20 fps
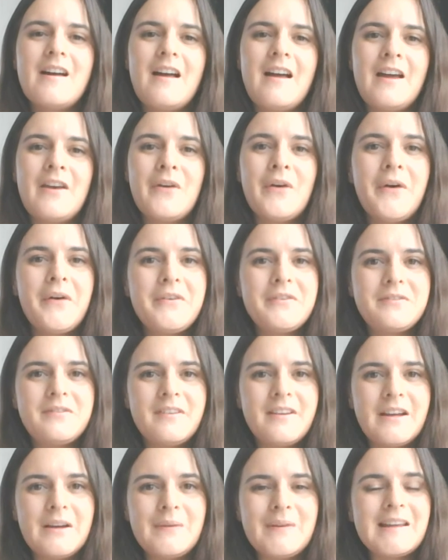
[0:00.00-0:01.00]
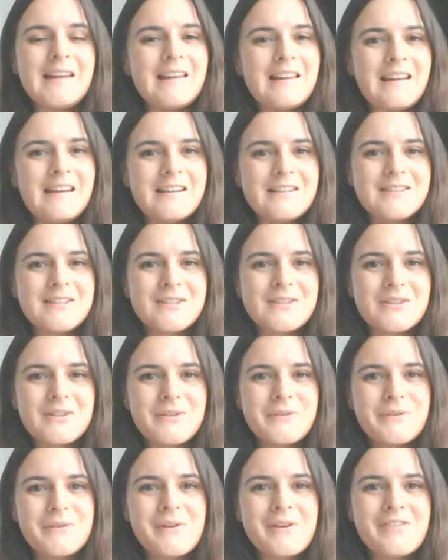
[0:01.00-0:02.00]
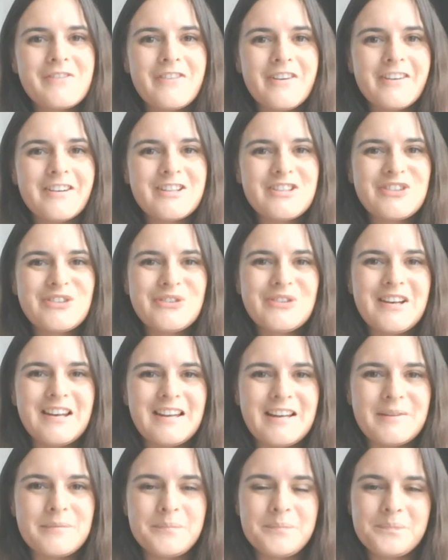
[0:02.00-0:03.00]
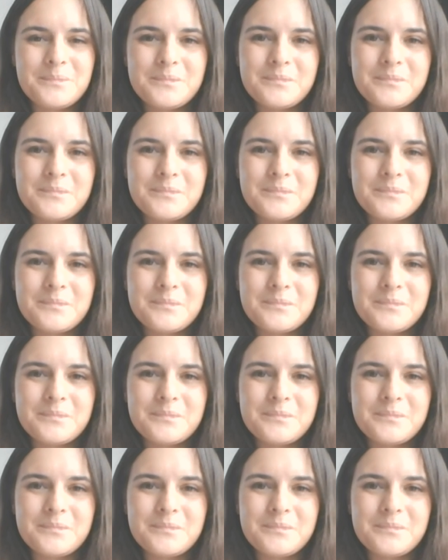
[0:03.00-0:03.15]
and hopefully we can get into school very shortly.